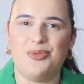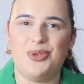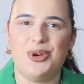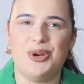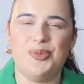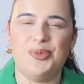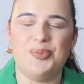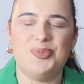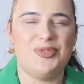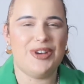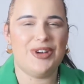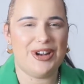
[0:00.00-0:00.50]

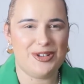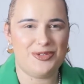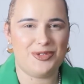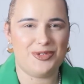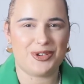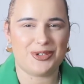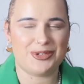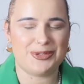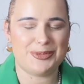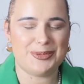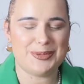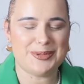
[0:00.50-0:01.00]
room ready for
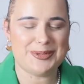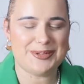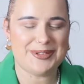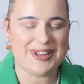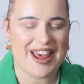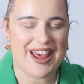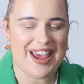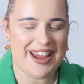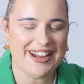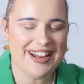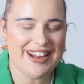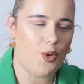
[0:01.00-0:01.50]
Christmas
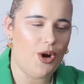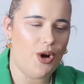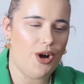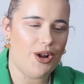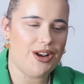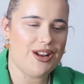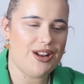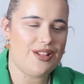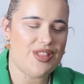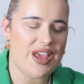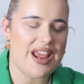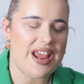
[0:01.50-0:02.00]
Day.
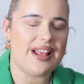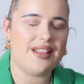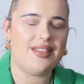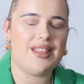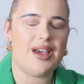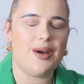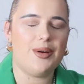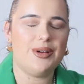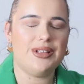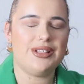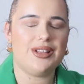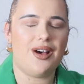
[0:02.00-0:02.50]
One thing
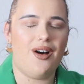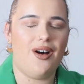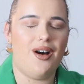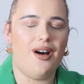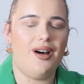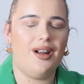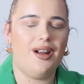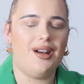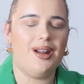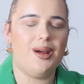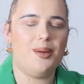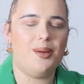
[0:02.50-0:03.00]
that was
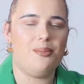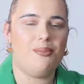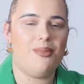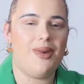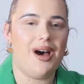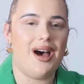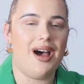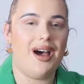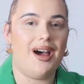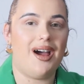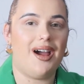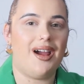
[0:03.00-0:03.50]
on
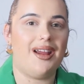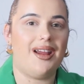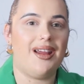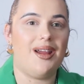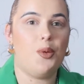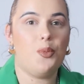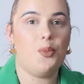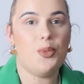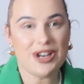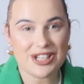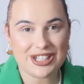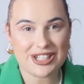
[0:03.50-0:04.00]
my
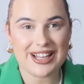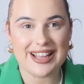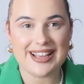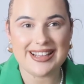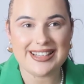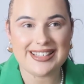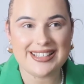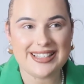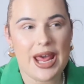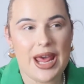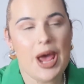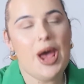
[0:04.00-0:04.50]
wish
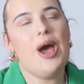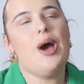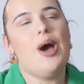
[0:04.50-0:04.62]
list